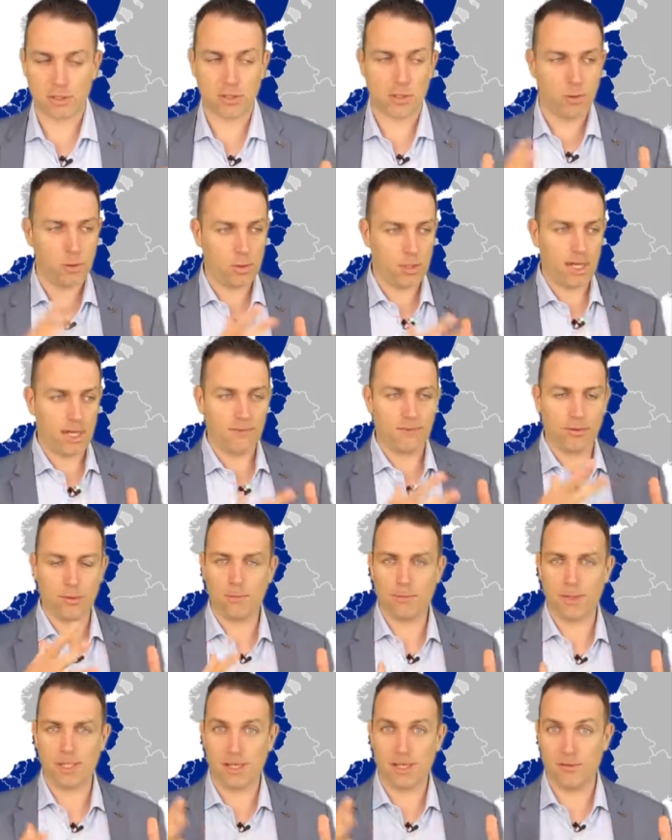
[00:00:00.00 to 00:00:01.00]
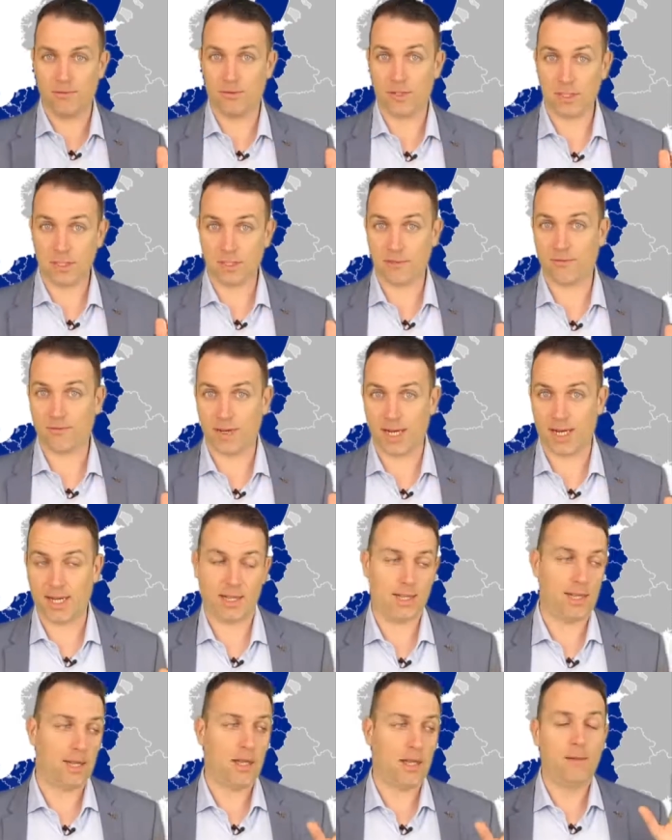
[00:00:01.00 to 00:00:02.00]
So you have to be
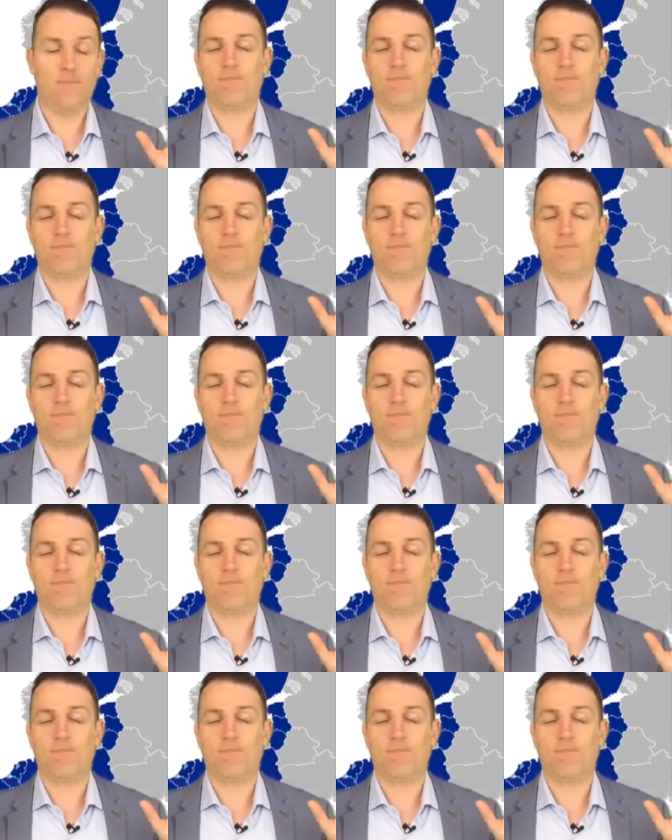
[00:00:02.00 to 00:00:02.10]
diversified